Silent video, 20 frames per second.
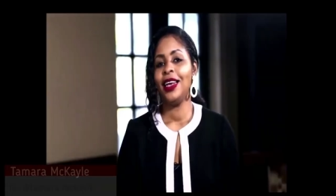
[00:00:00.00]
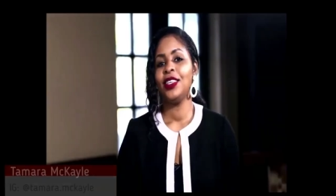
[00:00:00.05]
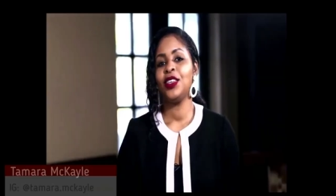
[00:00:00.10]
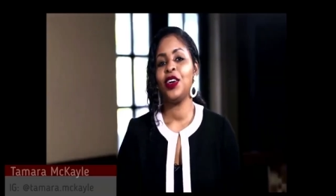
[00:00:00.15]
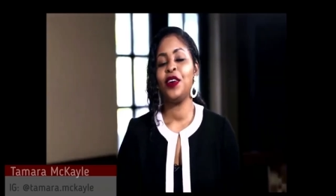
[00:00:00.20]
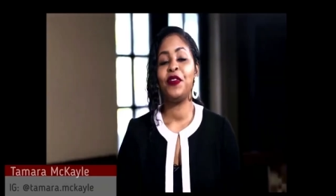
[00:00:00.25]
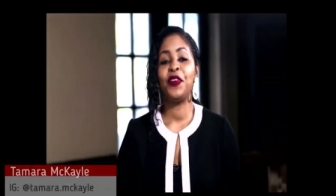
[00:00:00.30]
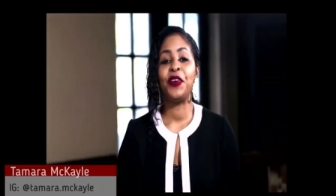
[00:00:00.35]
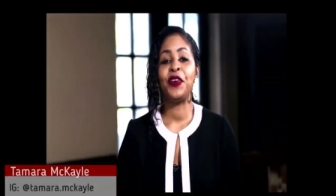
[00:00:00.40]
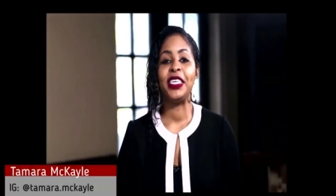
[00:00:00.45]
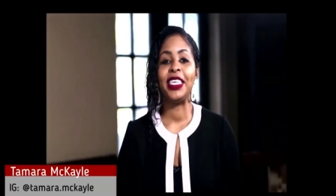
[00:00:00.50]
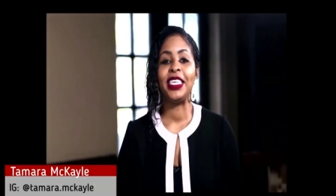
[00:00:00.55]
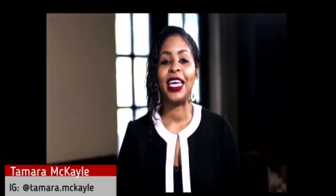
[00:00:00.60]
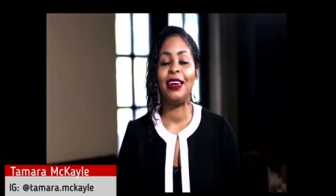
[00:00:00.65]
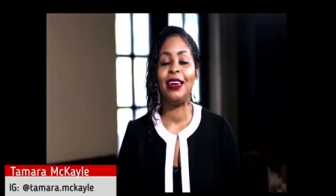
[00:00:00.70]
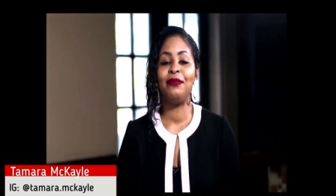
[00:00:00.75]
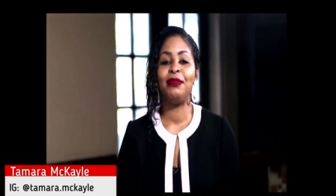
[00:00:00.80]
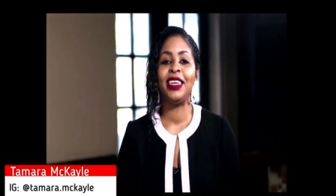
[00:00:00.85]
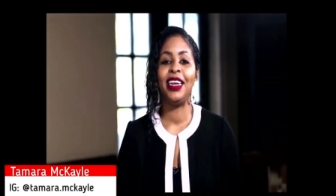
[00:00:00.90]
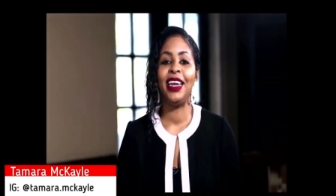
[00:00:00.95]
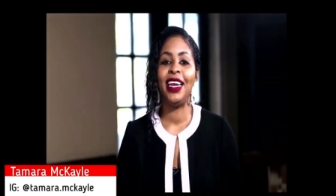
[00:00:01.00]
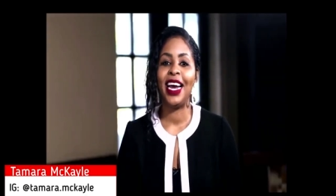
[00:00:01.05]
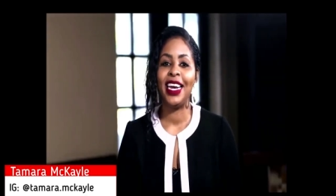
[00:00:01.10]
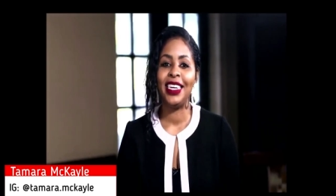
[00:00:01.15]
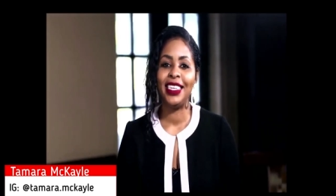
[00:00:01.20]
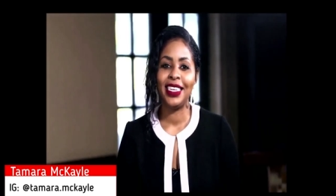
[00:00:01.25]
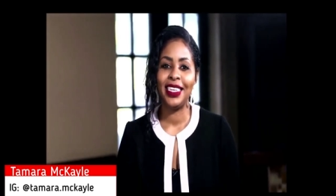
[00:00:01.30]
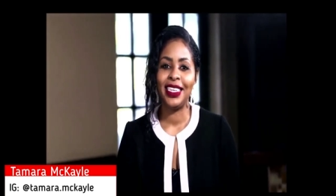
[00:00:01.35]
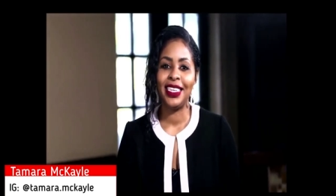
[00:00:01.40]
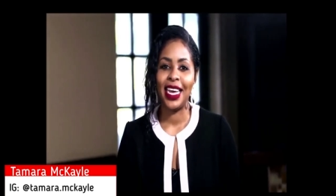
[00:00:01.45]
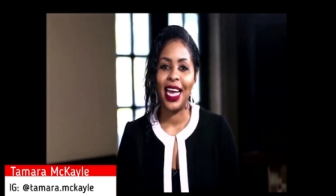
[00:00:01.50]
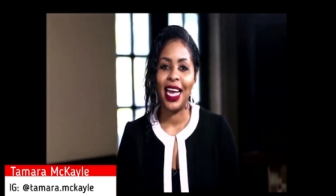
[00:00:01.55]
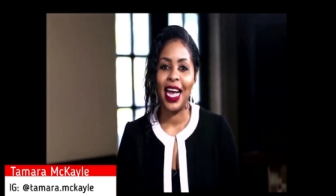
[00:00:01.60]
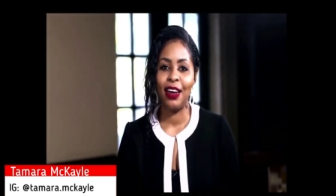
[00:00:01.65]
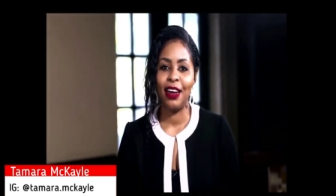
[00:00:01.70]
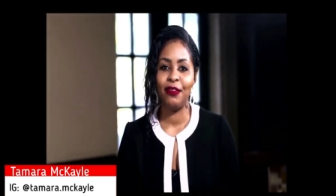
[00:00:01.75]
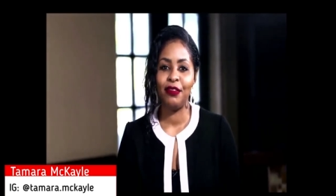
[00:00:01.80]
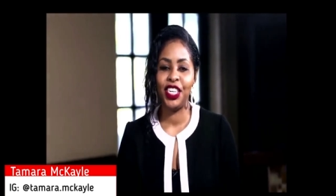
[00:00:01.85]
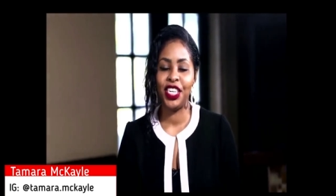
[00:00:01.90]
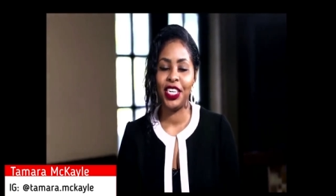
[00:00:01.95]
So of course, I'm delighted to
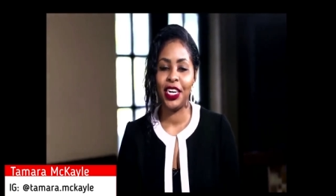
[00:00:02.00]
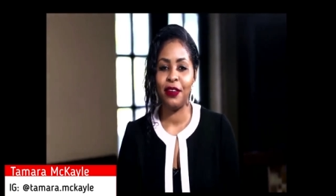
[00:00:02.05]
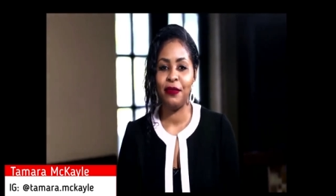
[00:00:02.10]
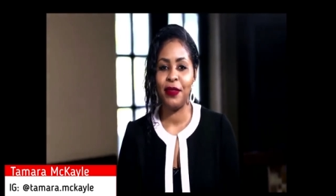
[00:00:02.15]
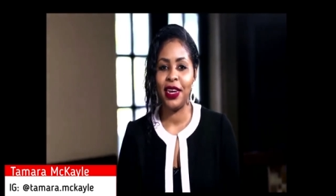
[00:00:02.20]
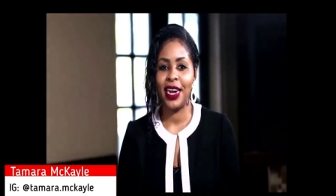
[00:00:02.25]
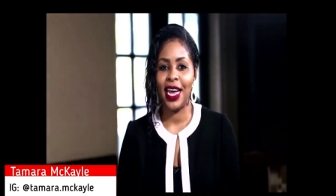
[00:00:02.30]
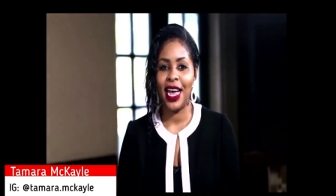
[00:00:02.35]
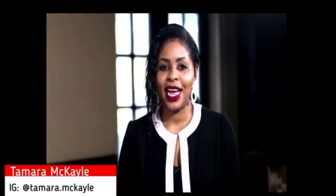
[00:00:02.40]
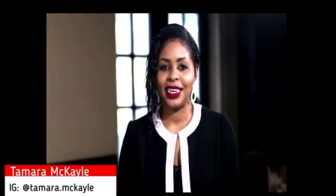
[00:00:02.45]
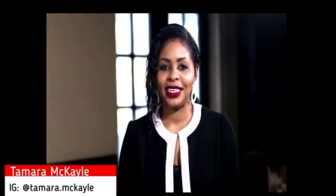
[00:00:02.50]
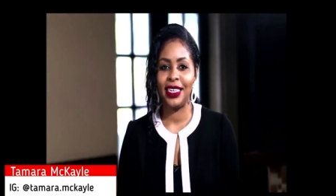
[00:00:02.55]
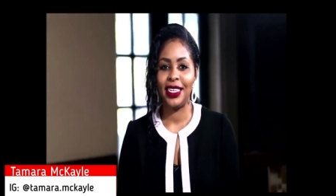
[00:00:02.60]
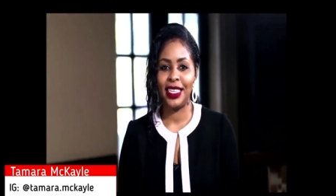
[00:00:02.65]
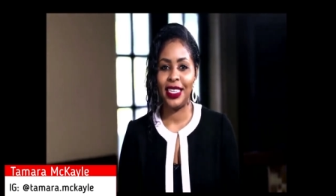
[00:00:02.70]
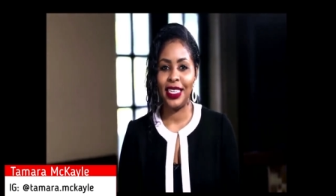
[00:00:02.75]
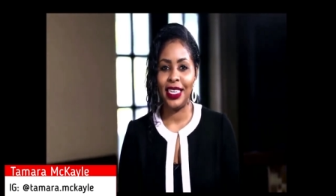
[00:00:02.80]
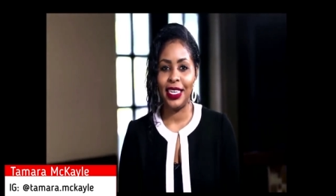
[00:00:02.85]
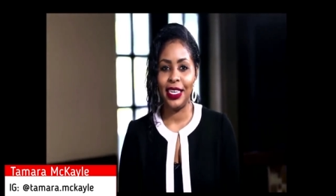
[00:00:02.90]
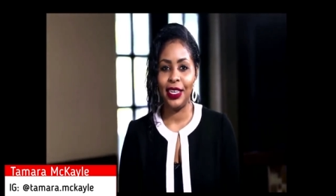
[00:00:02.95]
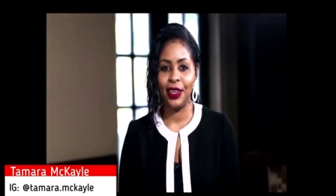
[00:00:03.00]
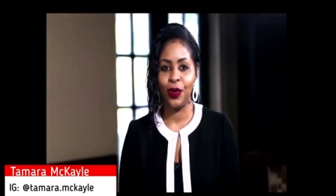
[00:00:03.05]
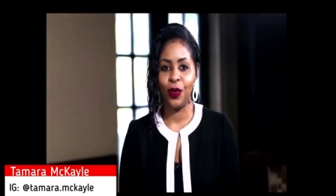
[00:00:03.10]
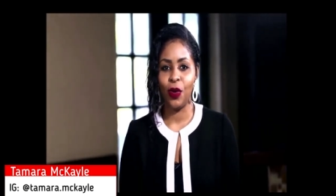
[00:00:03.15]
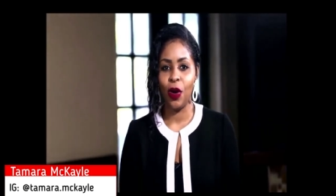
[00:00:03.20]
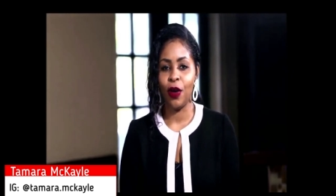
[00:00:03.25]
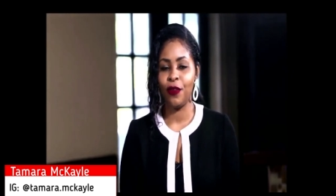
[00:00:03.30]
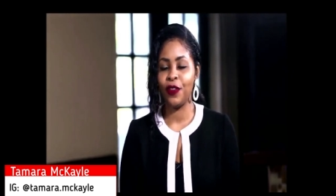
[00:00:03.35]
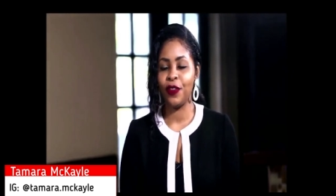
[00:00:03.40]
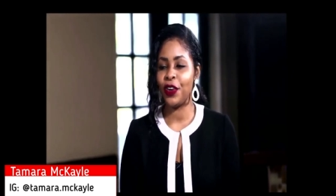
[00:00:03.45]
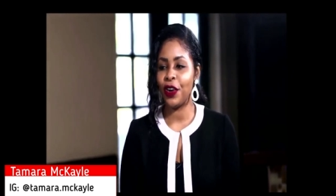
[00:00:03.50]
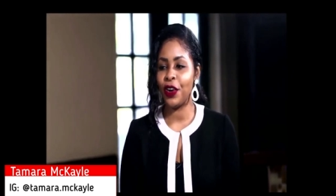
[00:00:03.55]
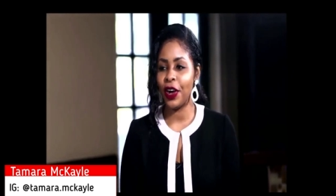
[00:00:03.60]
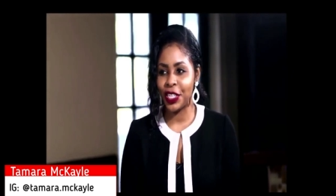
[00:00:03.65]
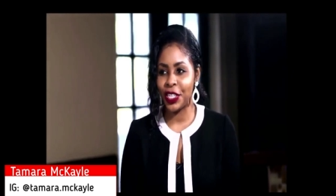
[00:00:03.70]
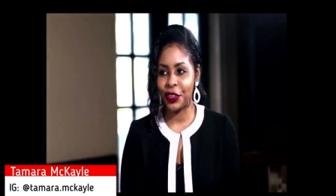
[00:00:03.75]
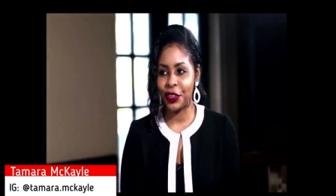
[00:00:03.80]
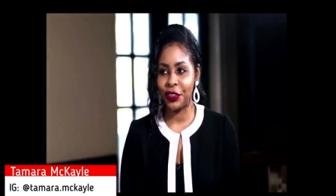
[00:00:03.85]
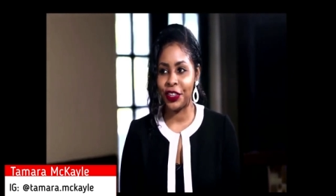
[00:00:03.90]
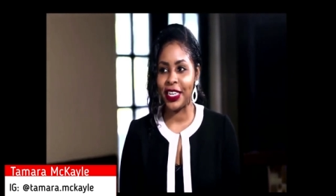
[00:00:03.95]
have Chairman and CEO of
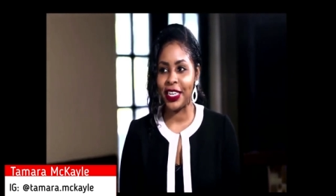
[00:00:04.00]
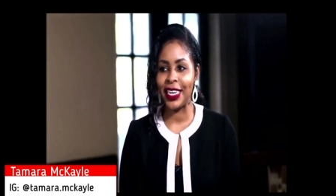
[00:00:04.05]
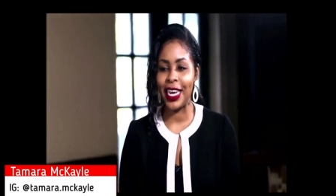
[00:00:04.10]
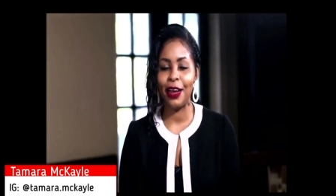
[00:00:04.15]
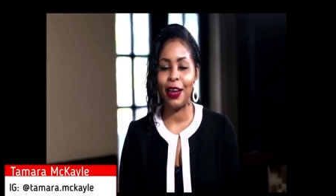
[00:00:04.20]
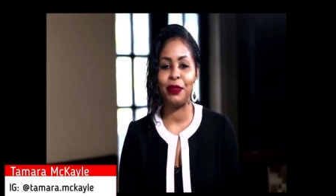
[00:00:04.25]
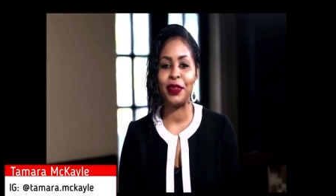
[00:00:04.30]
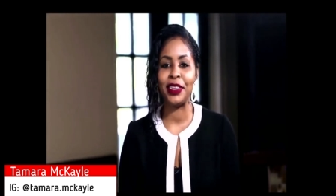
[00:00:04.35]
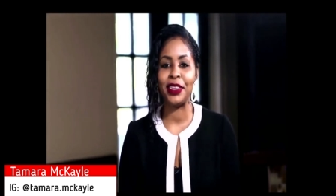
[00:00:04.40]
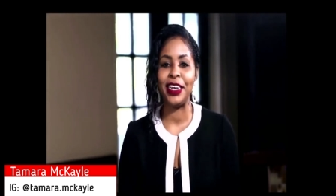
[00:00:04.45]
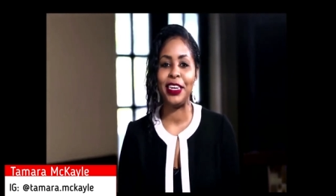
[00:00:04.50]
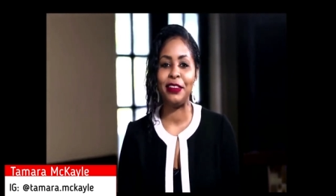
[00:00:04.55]
Croskery Capital